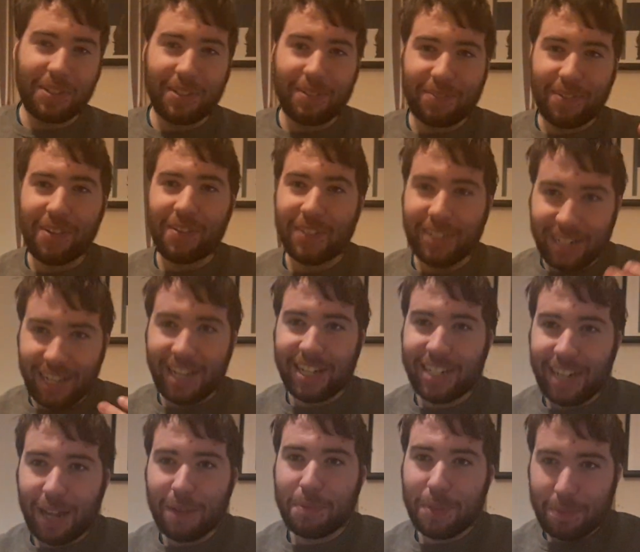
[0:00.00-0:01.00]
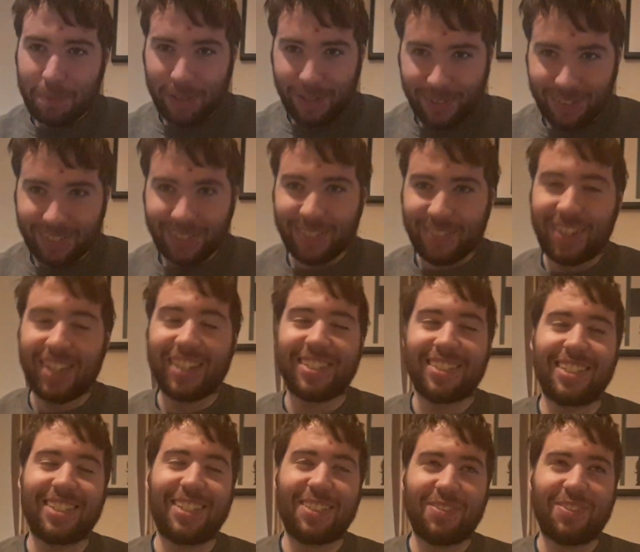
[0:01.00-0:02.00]
a very late happy birthday
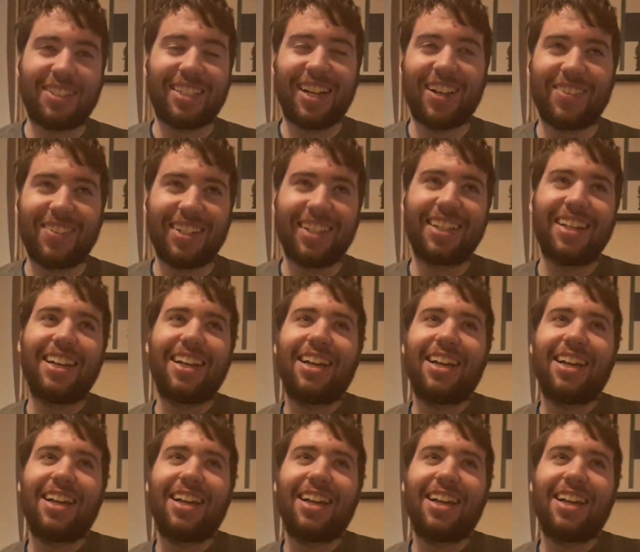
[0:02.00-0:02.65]
basically, let's put it that way,